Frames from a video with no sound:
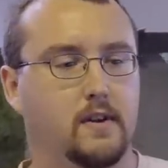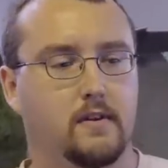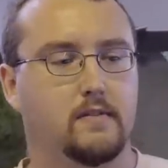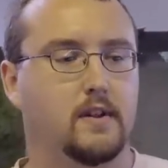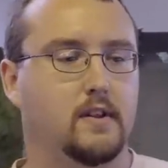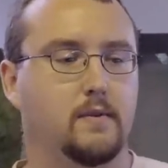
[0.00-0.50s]
when
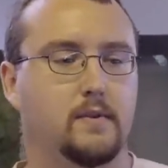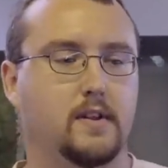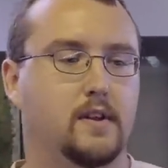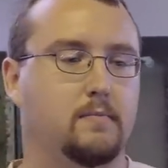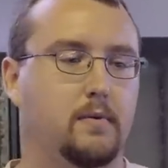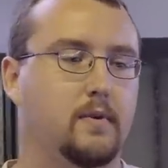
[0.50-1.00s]
you're dealing
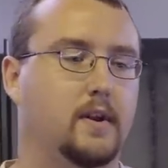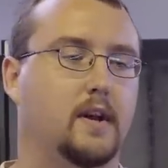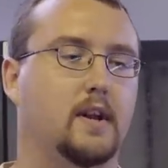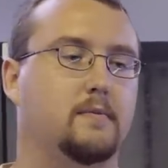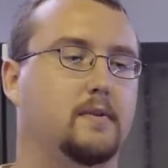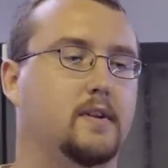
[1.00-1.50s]
with an
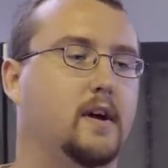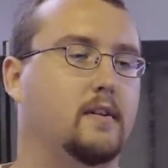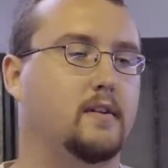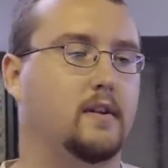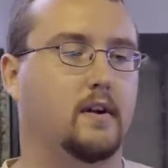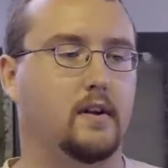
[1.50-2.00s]
imported animal.
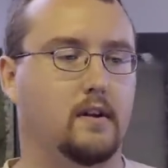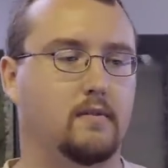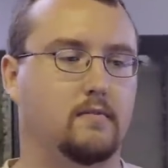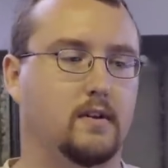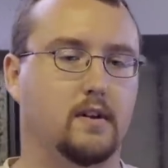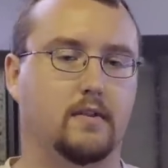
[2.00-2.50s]
Not only are
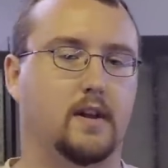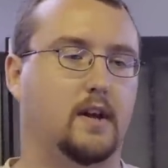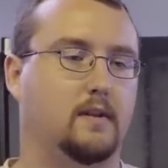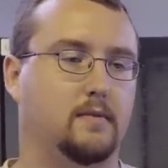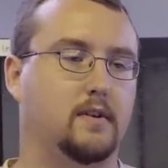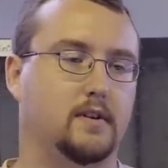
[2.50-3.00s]
you, you know, that
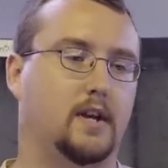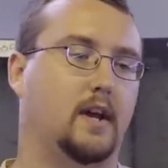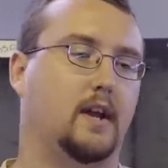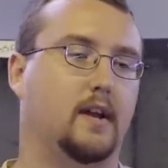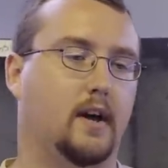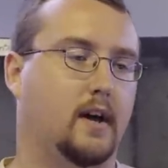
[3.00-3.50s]
animal, you're
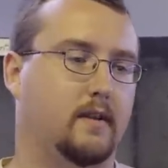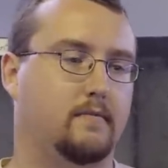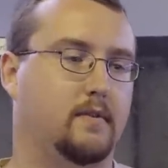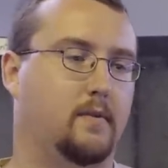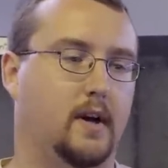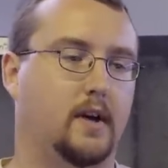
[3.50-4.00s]
taking it out
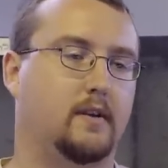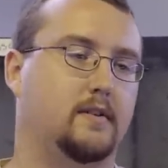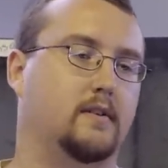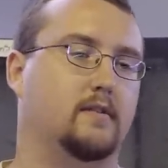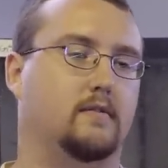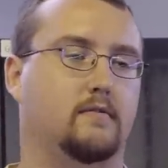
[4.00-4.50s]
of the
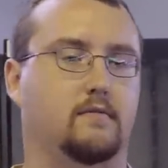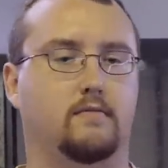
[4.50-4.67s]
wild. You're,